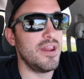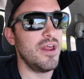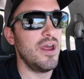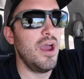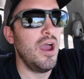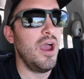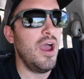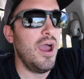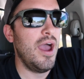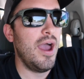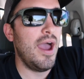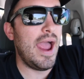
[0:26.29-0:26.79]

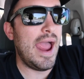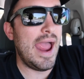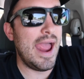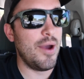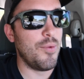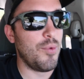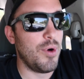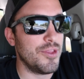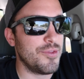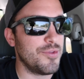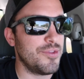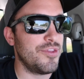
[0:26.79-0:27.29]

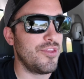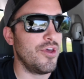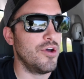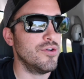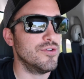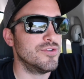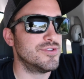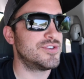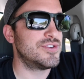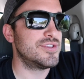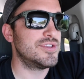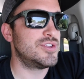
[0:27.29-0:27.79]
And what
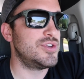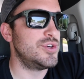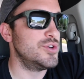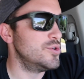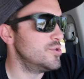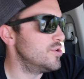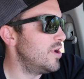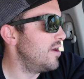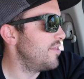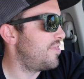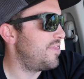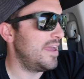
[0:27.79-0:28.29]
those two